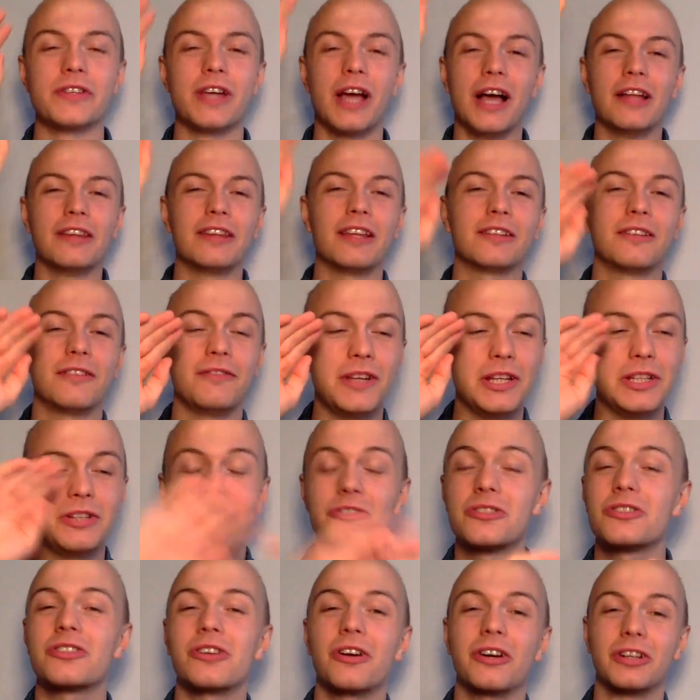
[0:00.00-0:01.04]

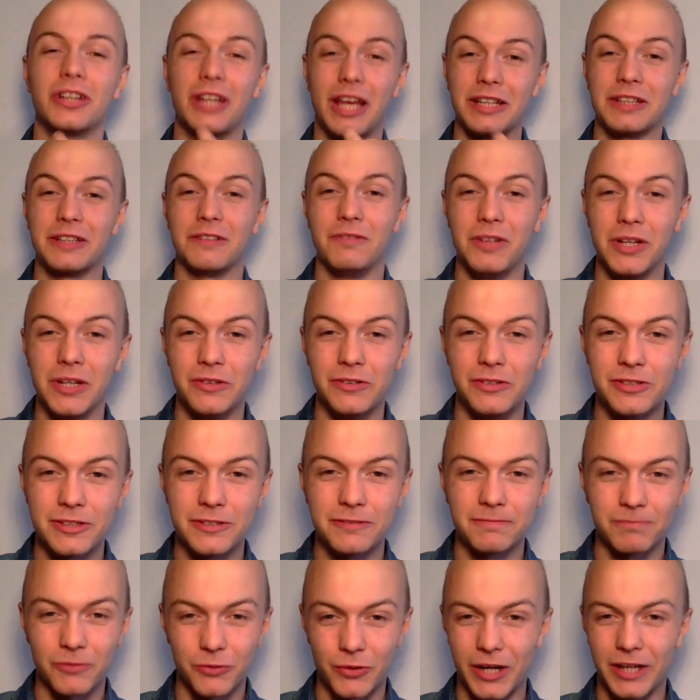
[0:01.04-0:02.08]
videos are getting views,
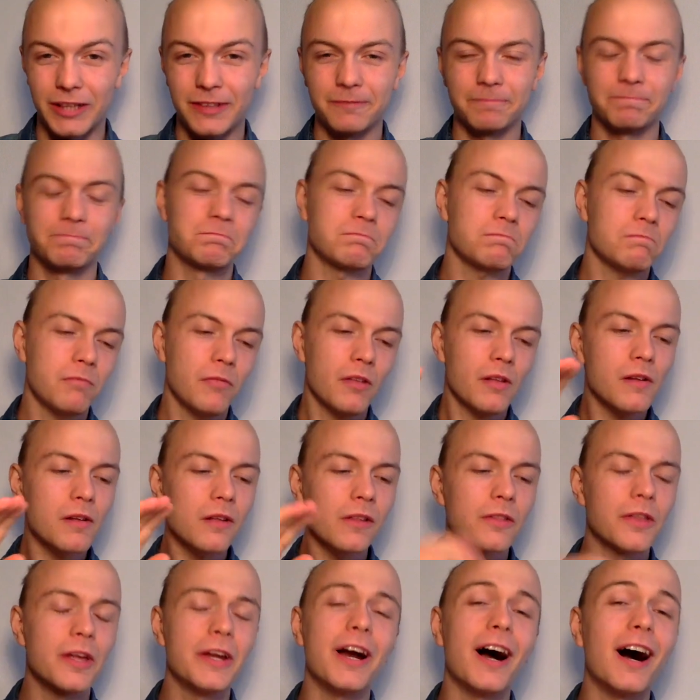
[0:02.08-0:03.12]
right?
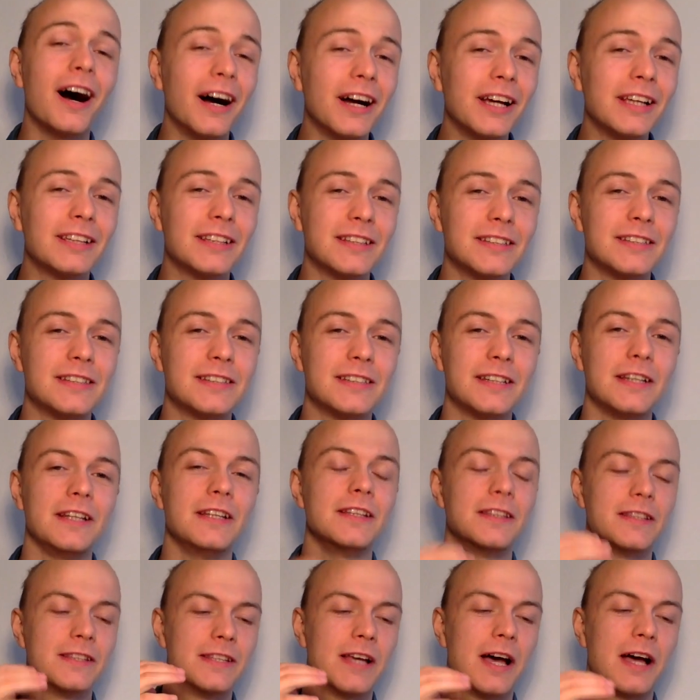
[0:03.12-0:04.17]
That I can see
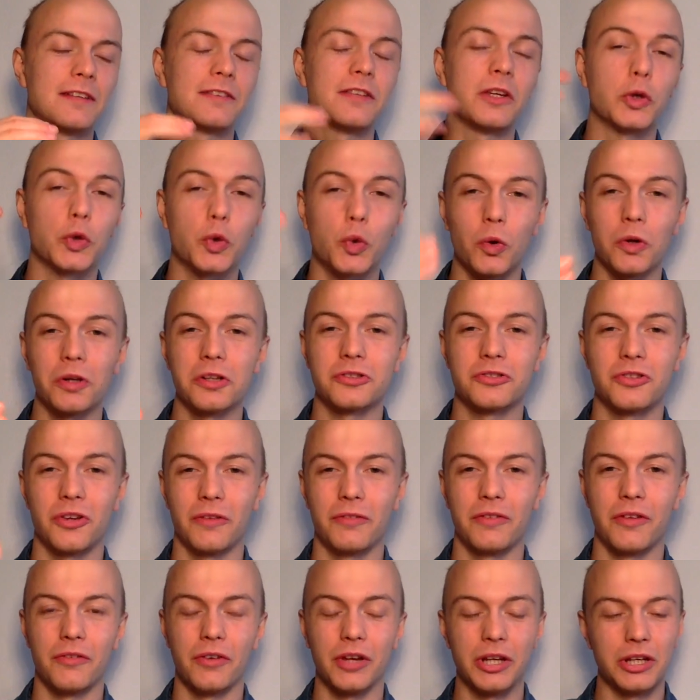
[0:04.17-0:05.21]
that the quality of
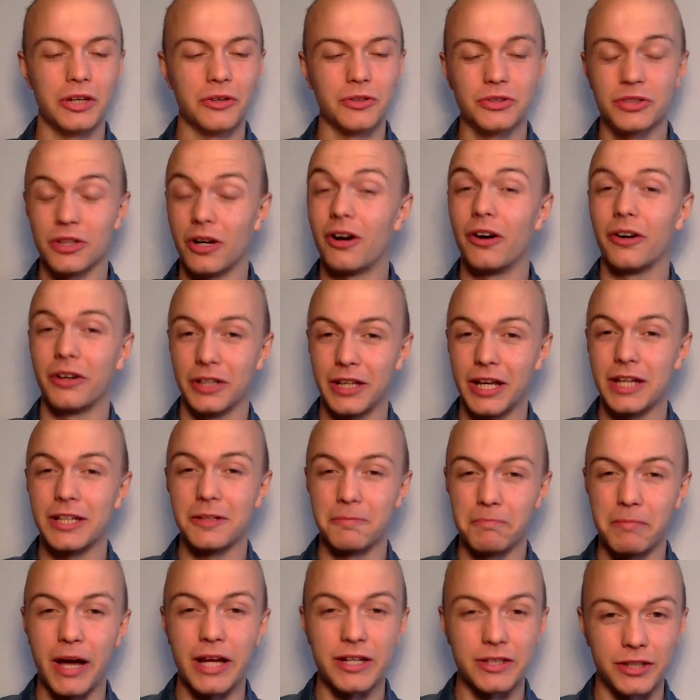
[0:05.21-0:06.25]
the videos are getting
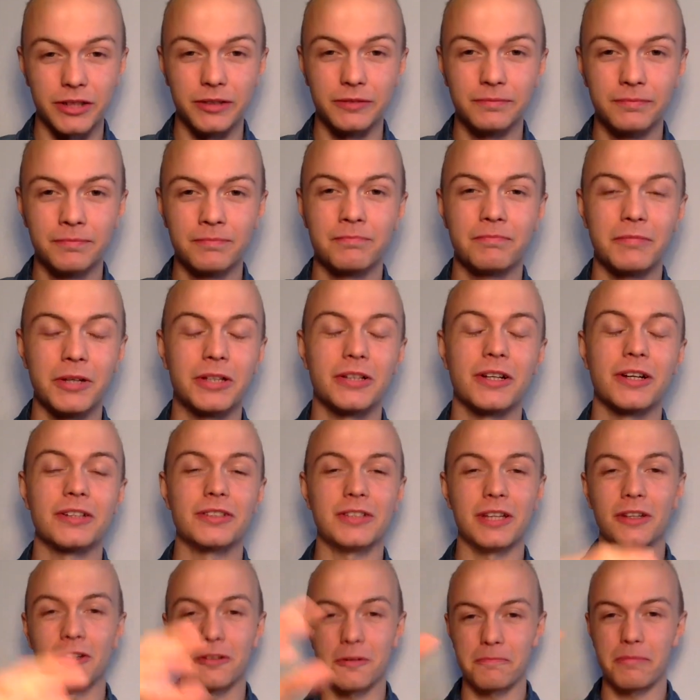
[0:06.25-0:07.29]
better, because
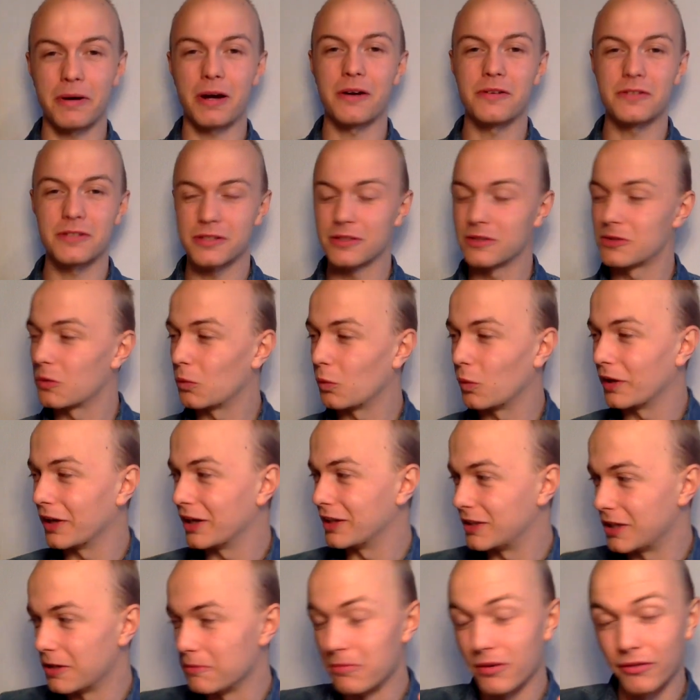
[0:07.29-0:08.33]
in comparison to what I
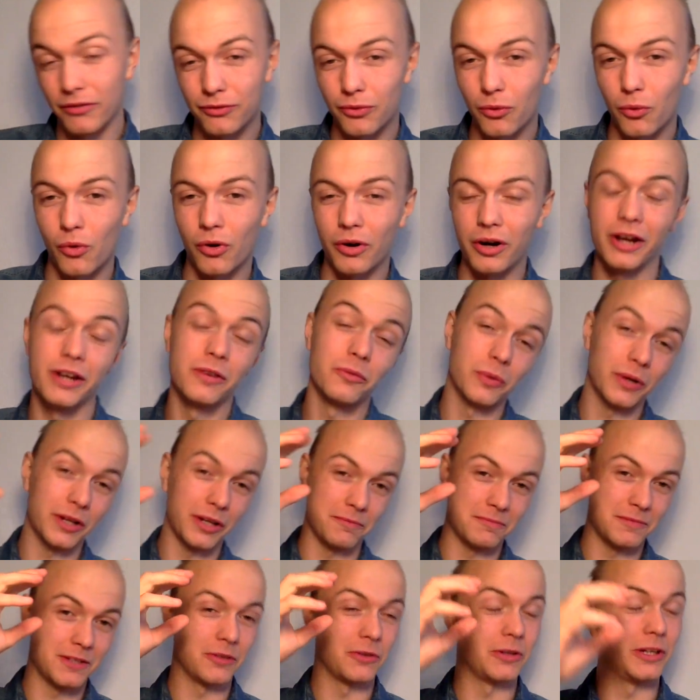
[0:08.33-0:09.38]
did before and what
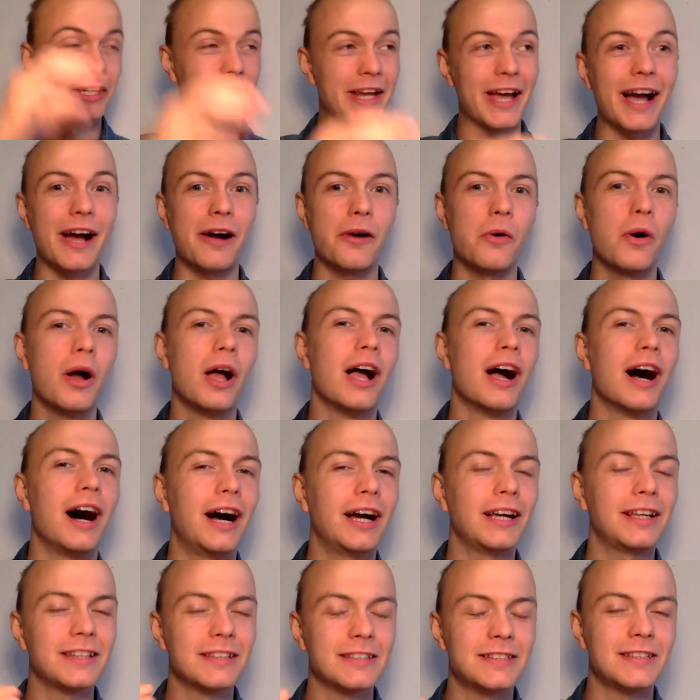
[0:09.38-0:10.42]
I'm doing now, I
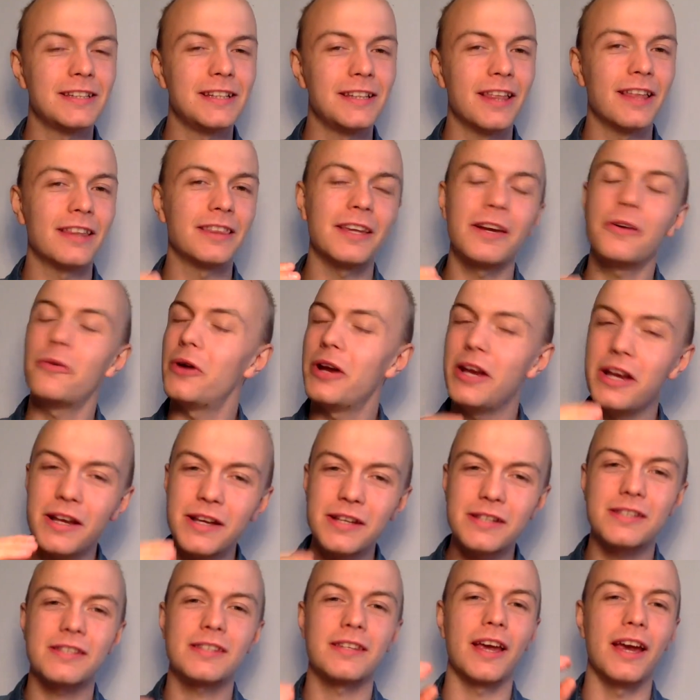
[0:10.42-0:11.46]
can see that there
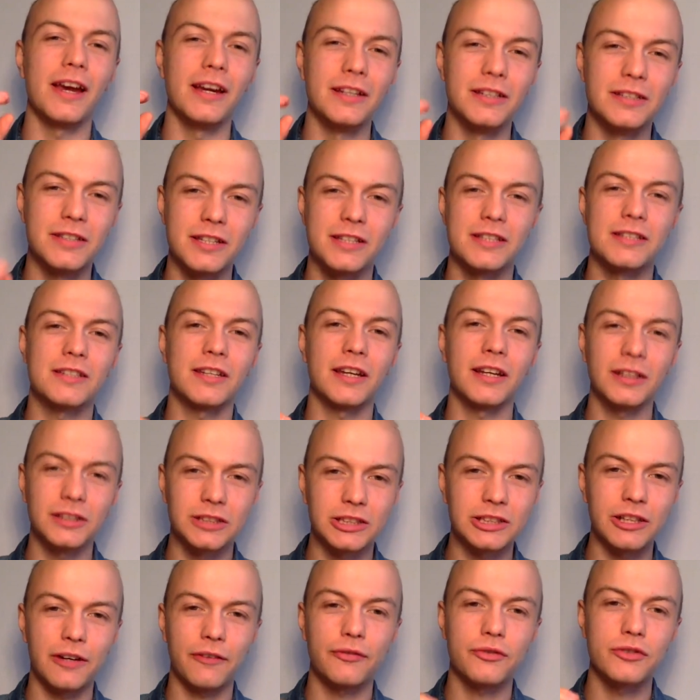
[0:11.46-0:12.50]
is a distinct
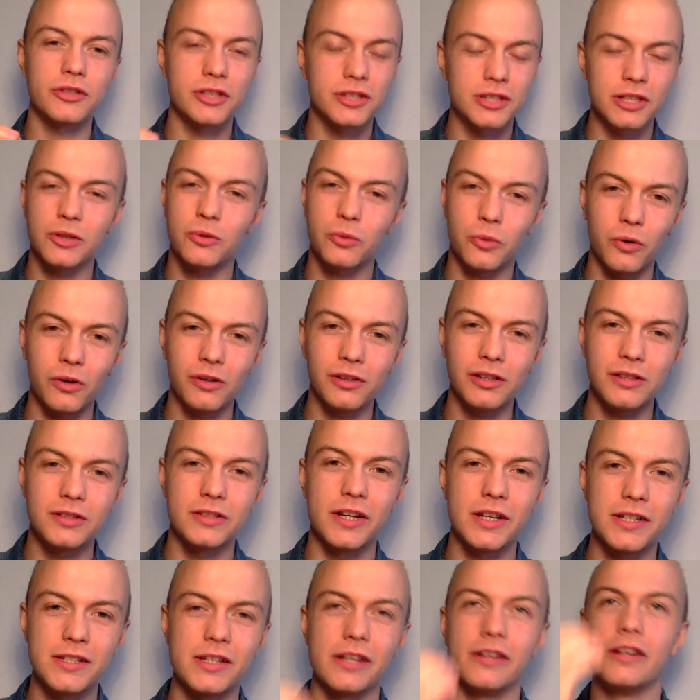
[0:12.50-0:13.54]
difference in quality,
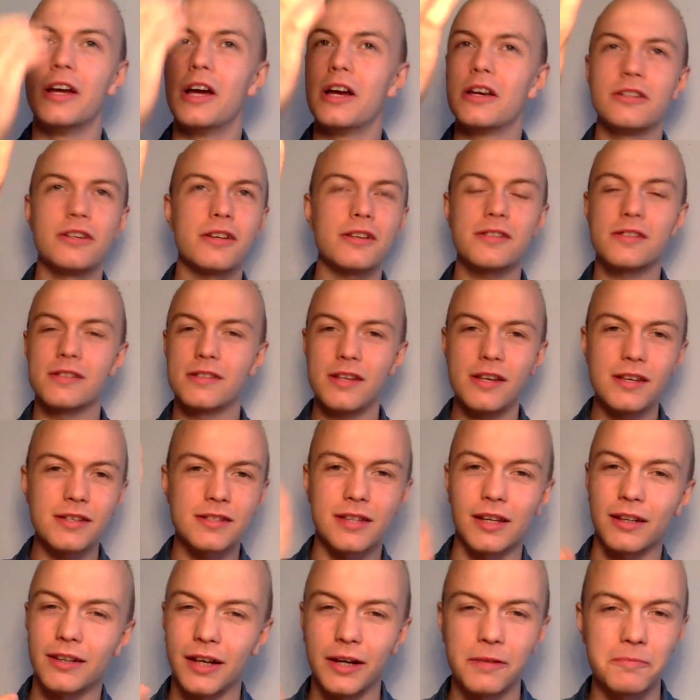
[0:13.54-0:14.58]
isn't it? Just this,
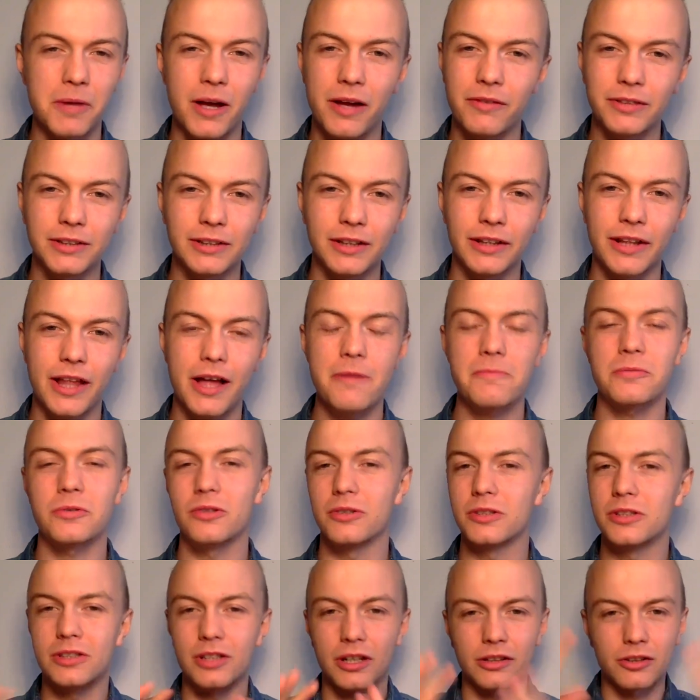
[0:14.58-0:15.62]
that I'm having the lamp so
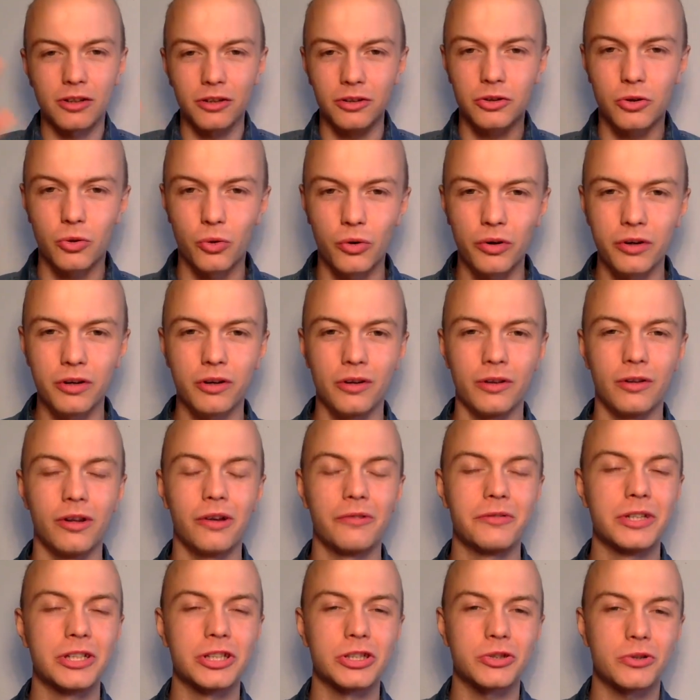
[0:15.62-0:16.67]
it's not all corny all over
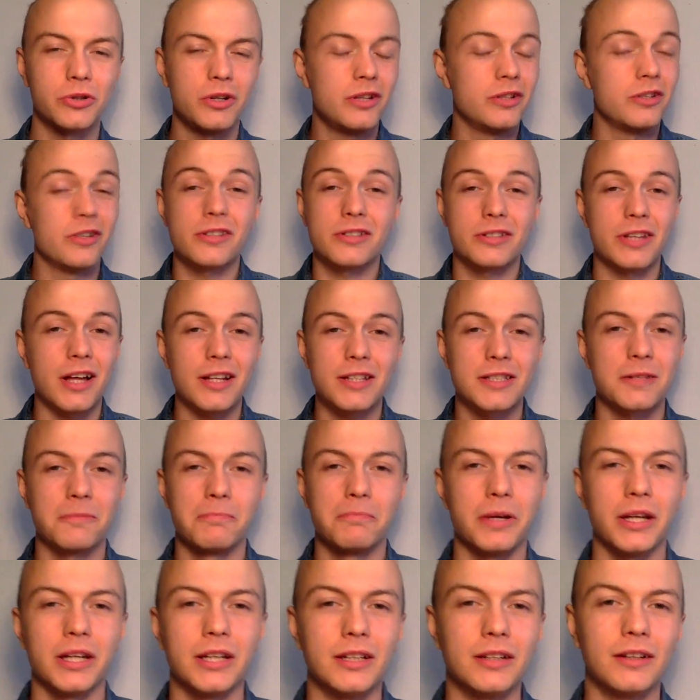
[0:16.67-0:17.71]
the screen, just that's a
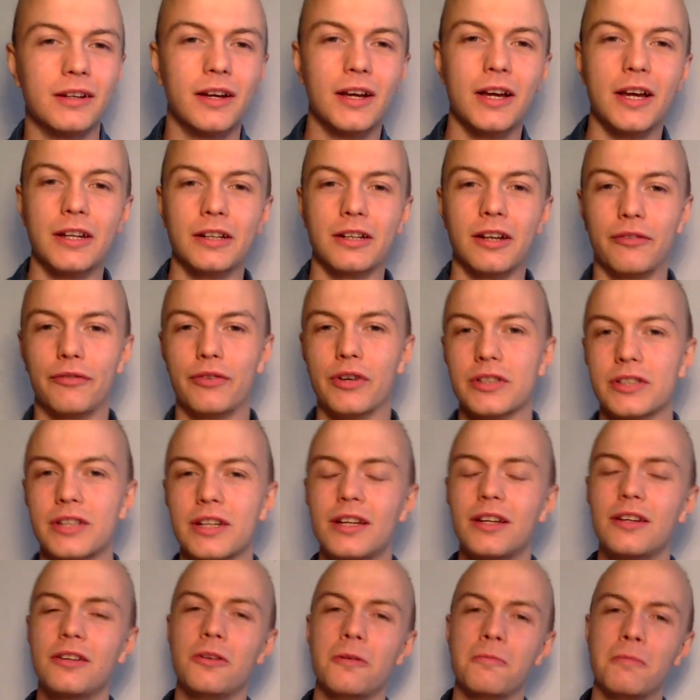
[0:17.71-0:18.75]
big difference.
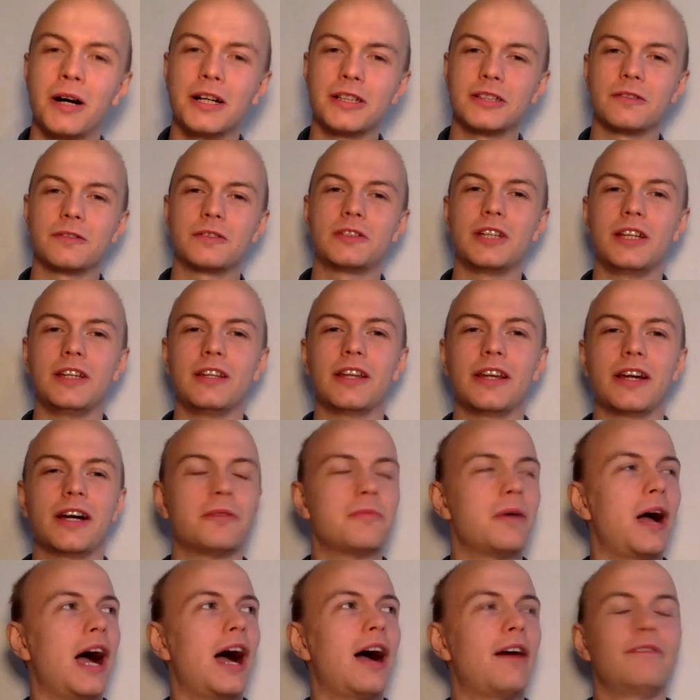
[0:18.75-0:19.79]
And you might have seen that I'm
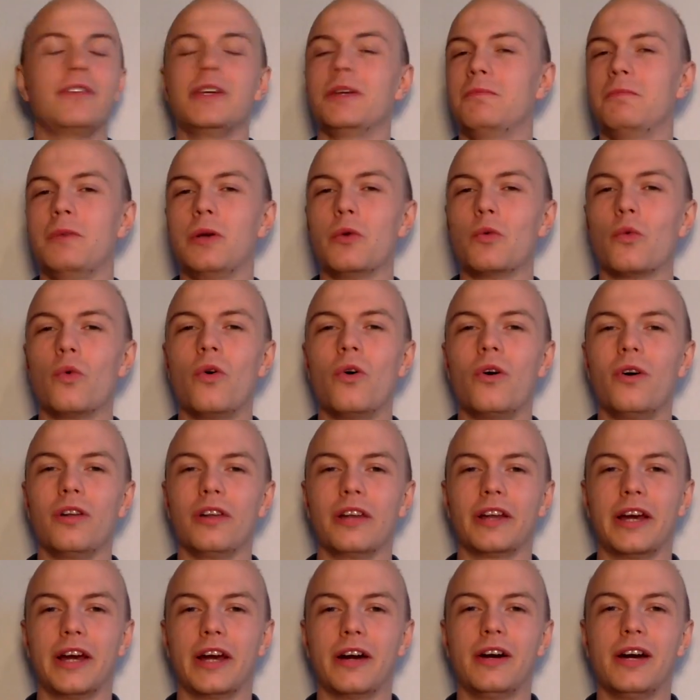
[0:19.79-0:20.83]
having a new wall
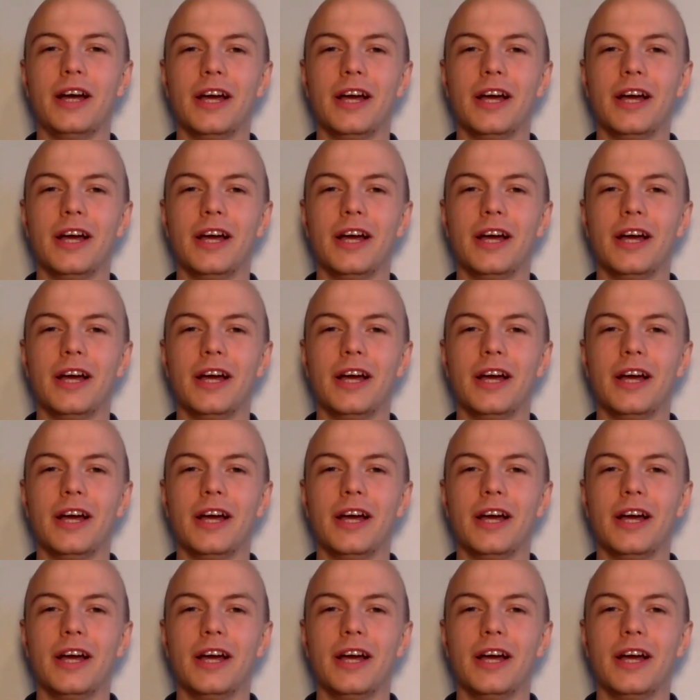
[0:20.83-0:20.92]
here